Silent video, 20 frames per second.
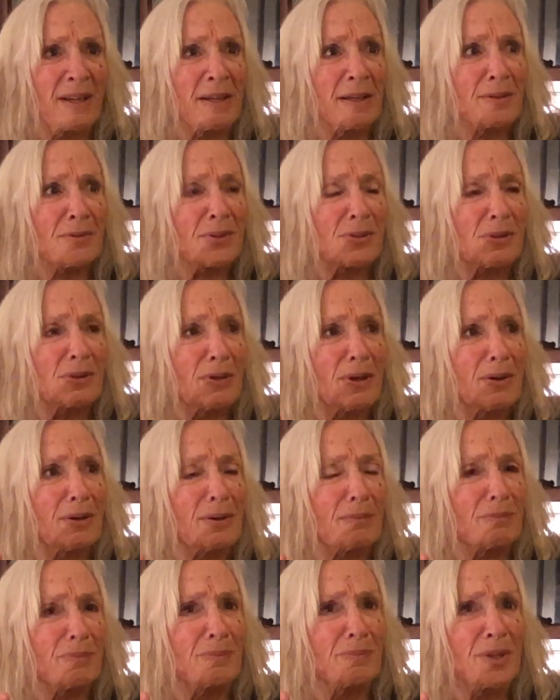It's,
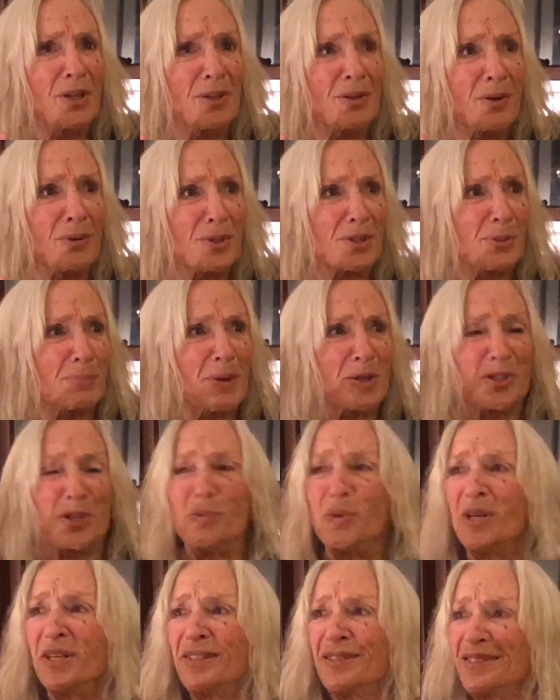you know, especially
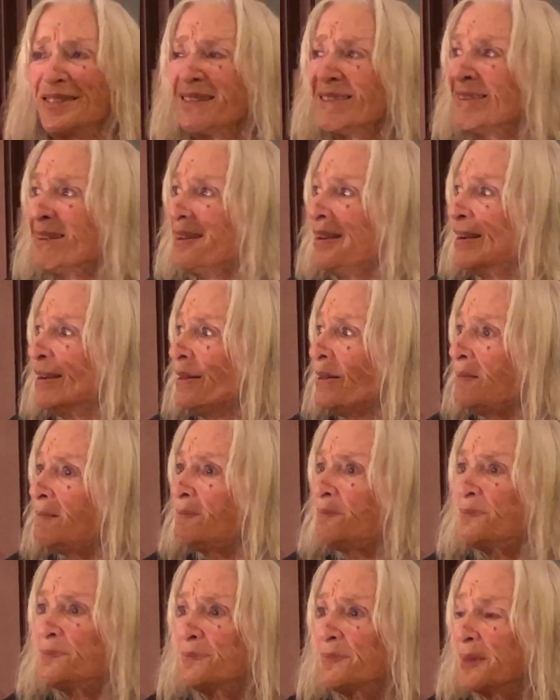when it's in
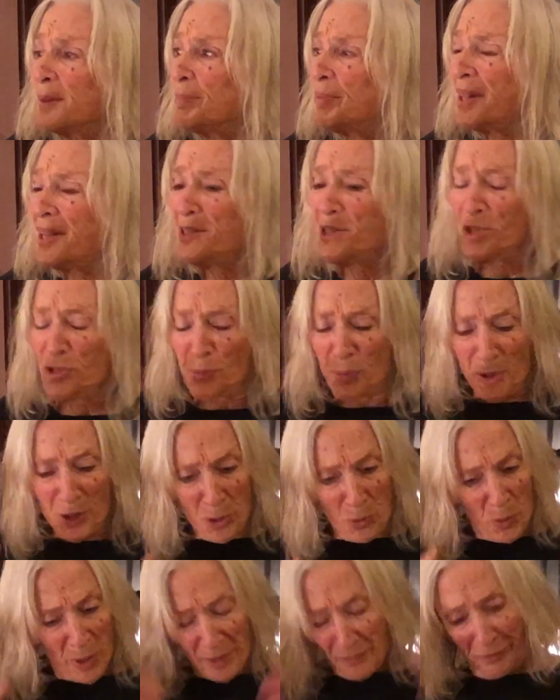places where you
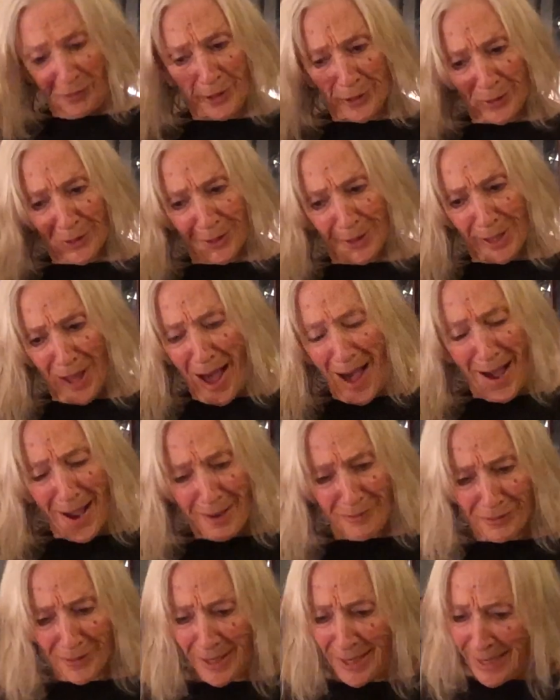want to feel
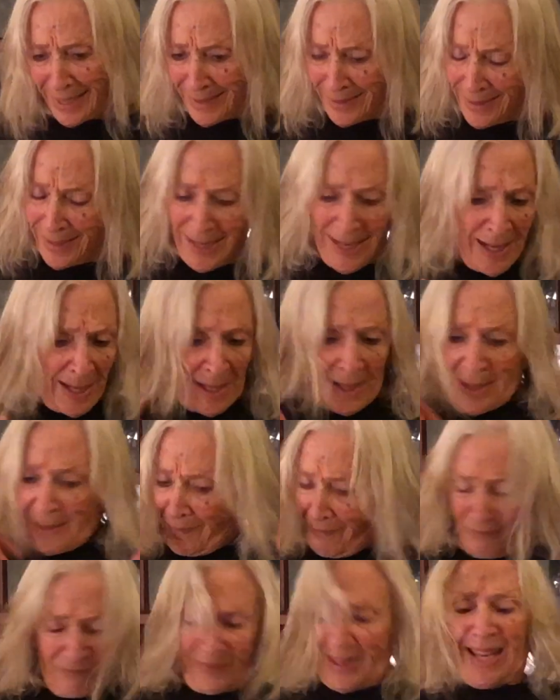lively and
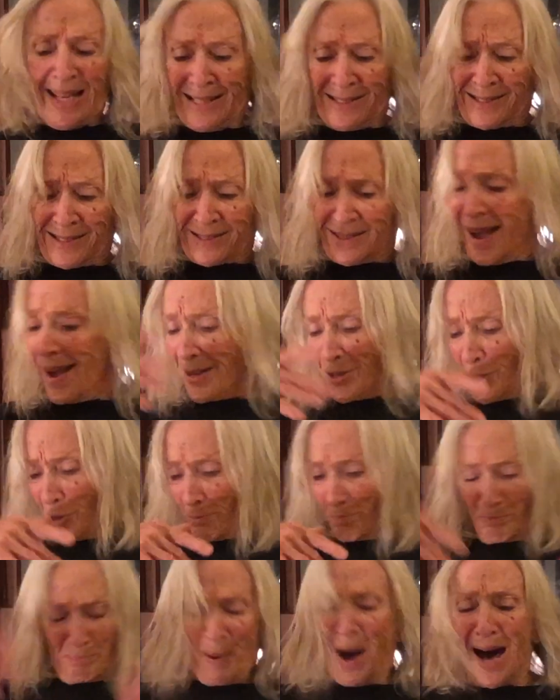inside your
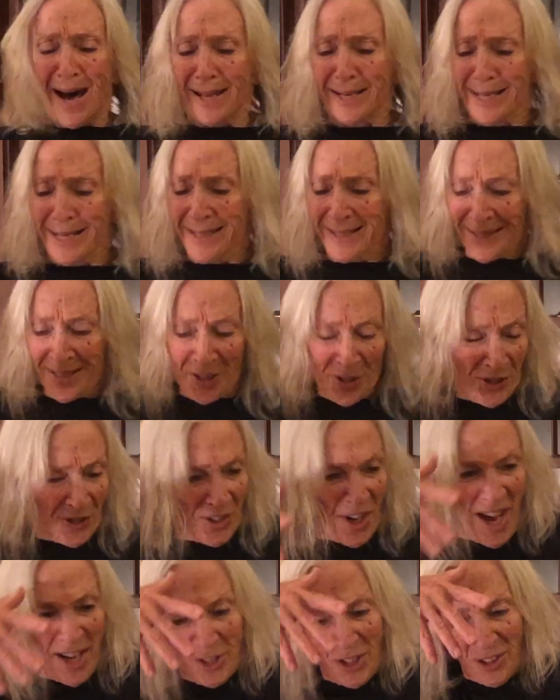body and
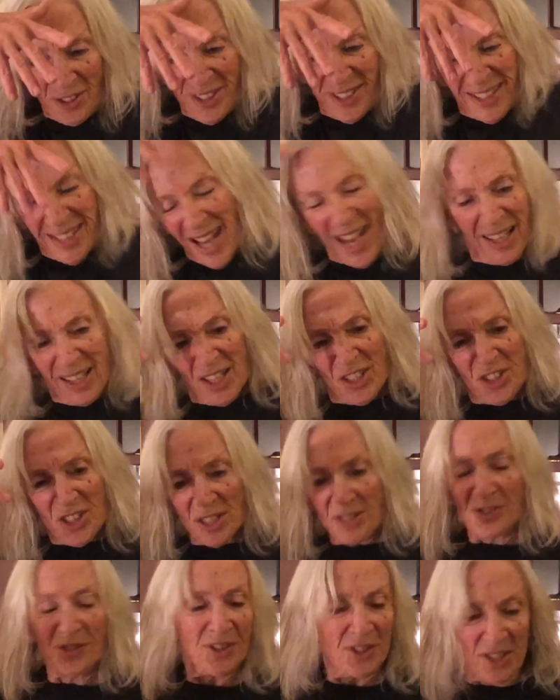inside your
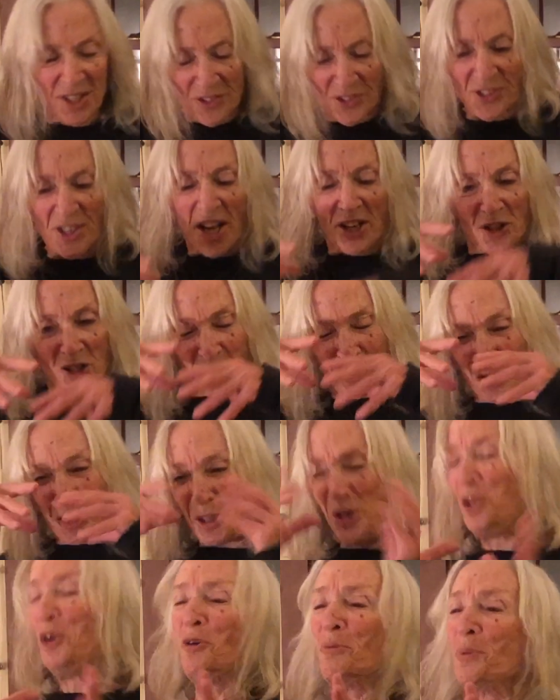intelligence and inside your
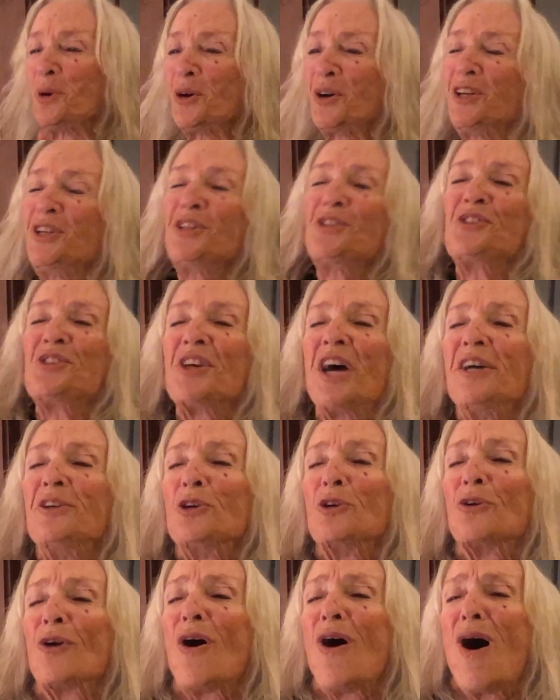humor and inside
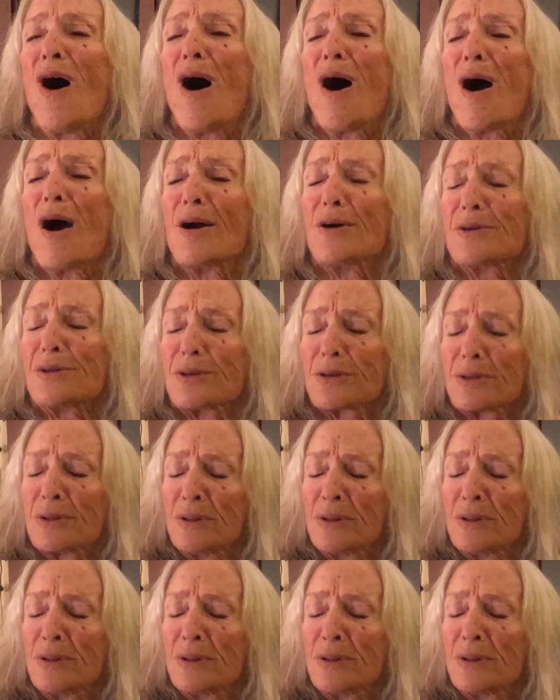your heart.